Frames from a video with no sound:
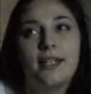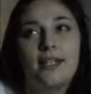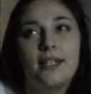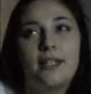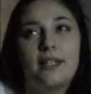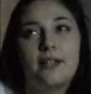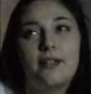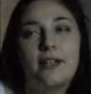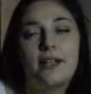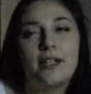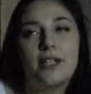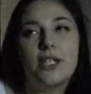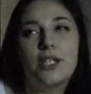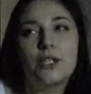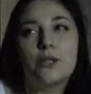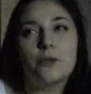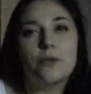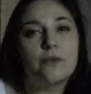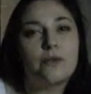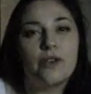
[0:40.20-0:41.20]
And I
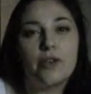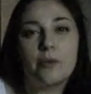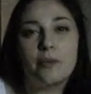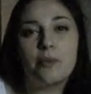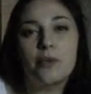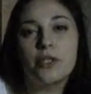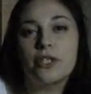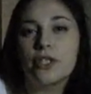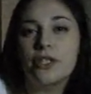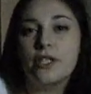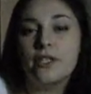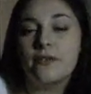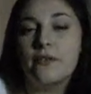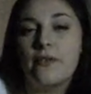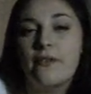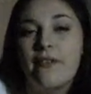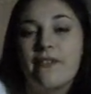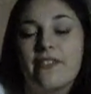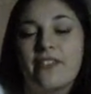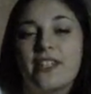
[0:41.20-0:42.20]
just was very appreciative
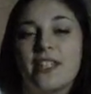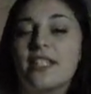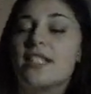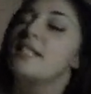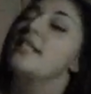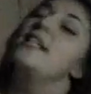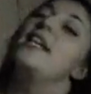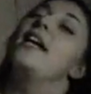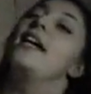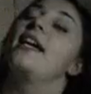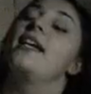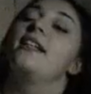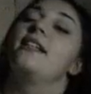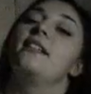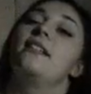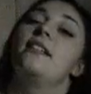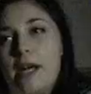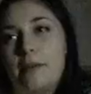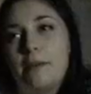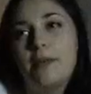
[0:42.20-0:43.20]
of everything today,
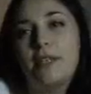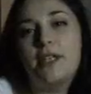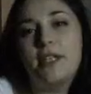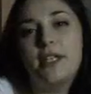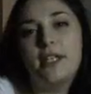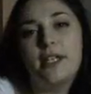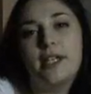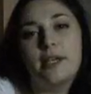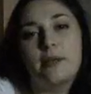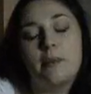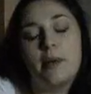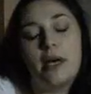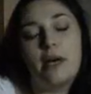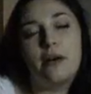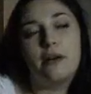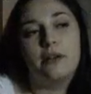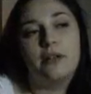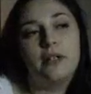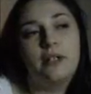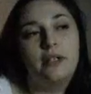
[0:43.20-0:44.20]
and it got me thinking
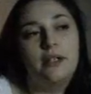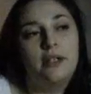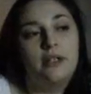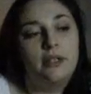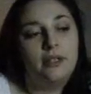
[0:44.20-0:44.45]
about